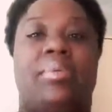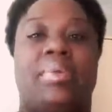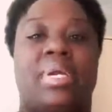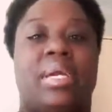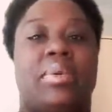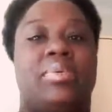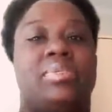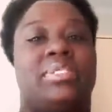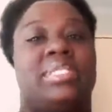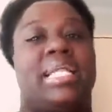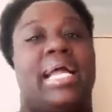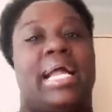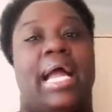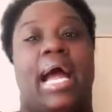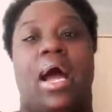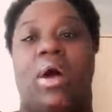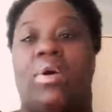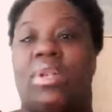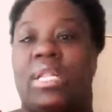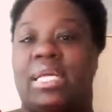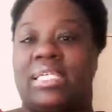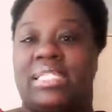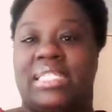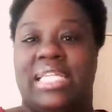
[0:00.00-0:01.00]
it was like all
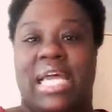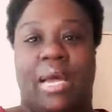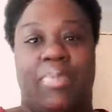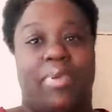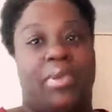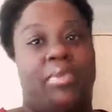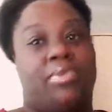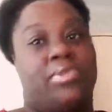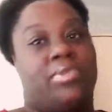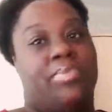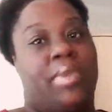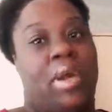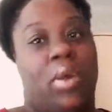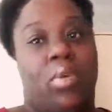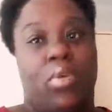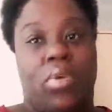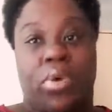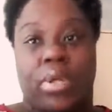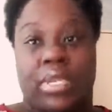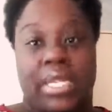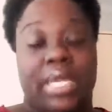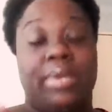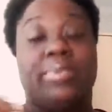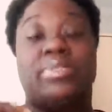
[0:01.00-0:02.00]
that stop. He was my,
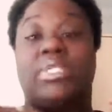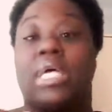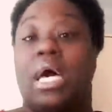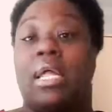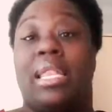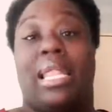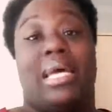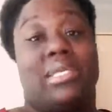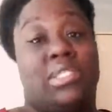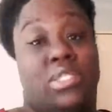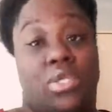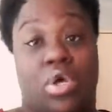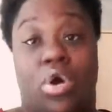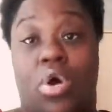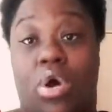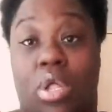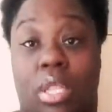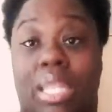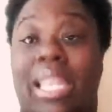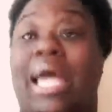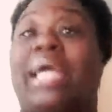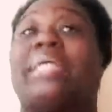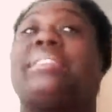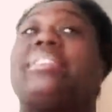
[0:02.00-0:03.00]
he was all I saw.
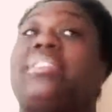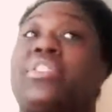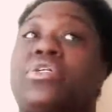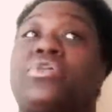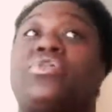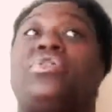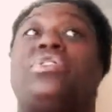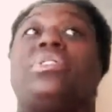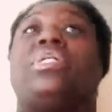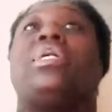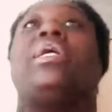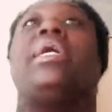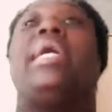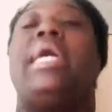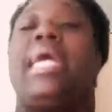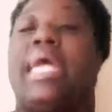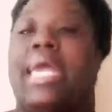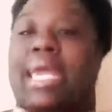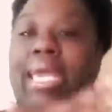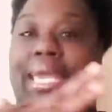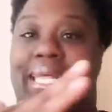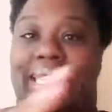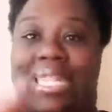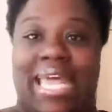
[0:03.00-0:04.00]
Like seriously,
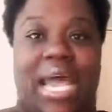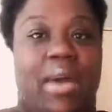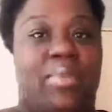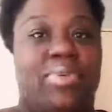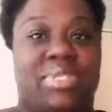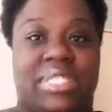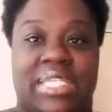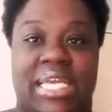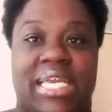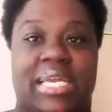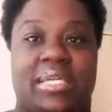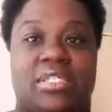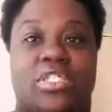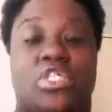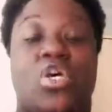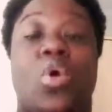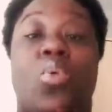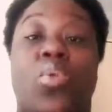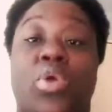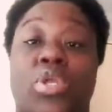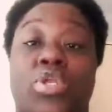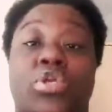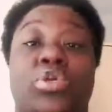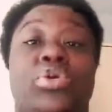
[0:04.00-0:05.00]
that was it. So
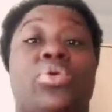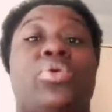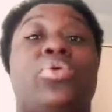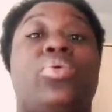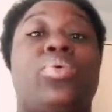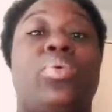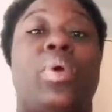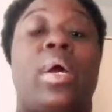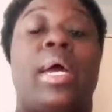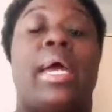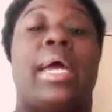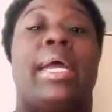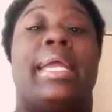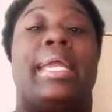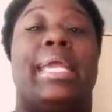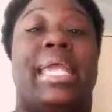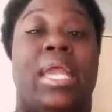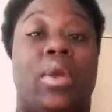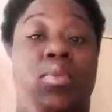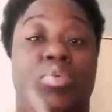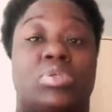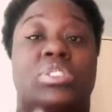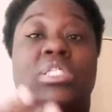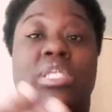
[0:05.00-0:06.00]
when you
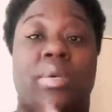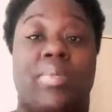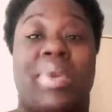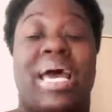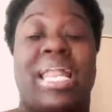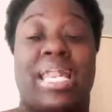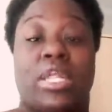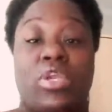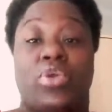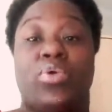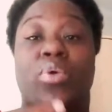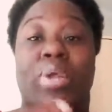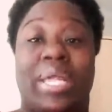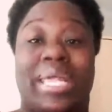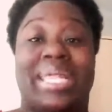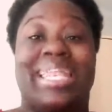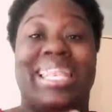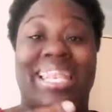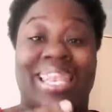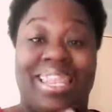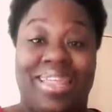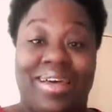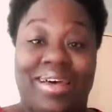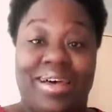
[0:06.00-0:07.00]
get with somebody and you're
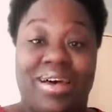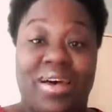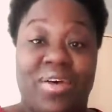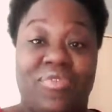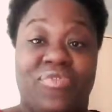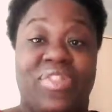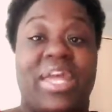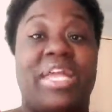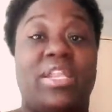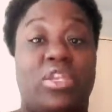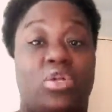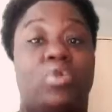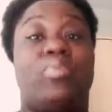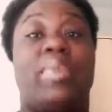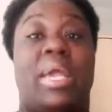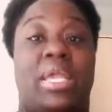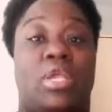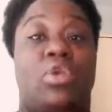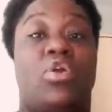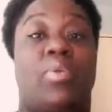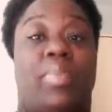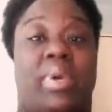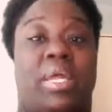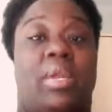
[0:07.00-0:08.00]
in love, they do make
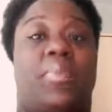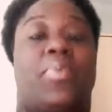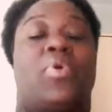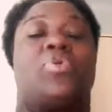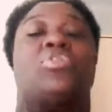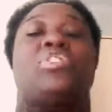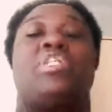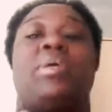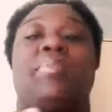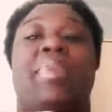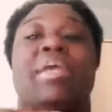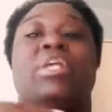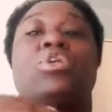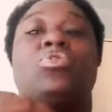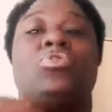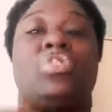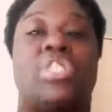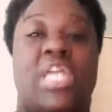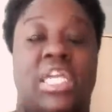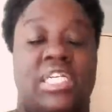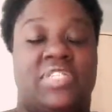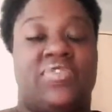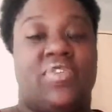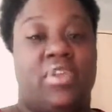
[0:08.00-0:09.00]
you a better person. They make you
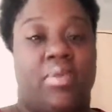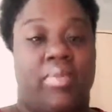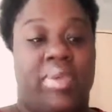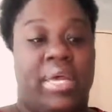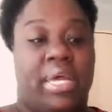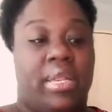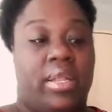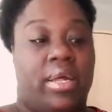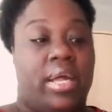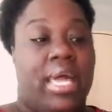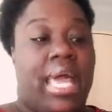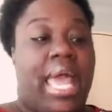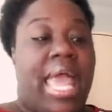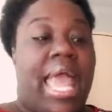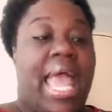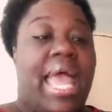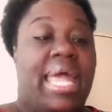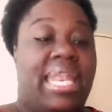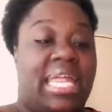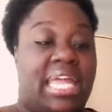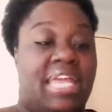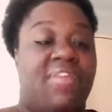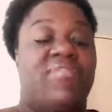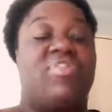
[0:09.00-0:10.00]
change for the better. And
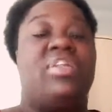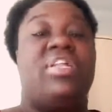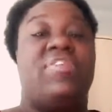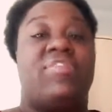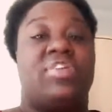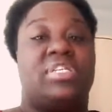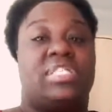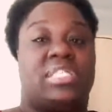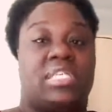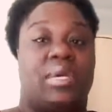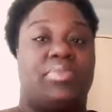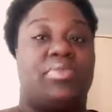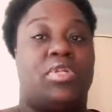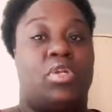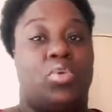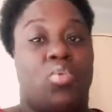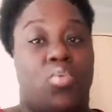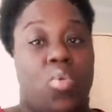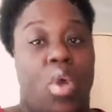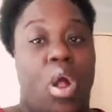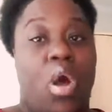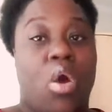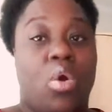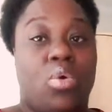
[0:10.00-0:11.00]
even if it's something
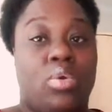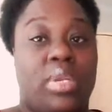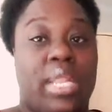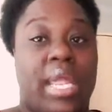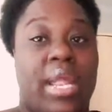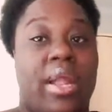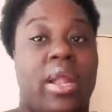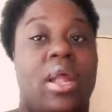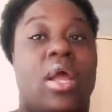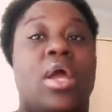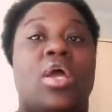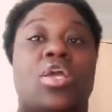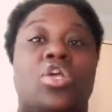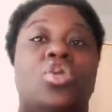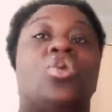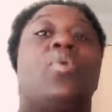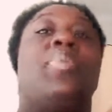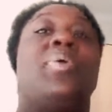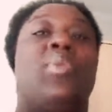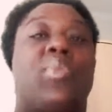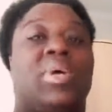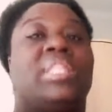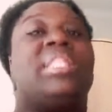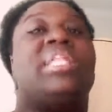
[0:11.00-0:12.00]
wrong there, you'll
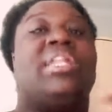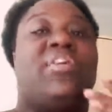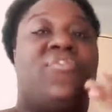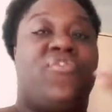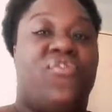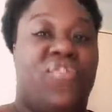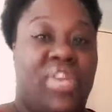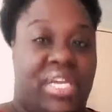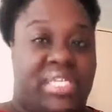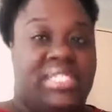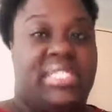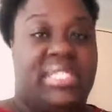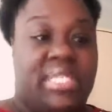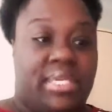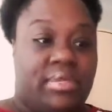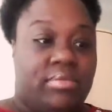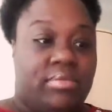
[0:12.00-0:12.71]
be willing to fix it.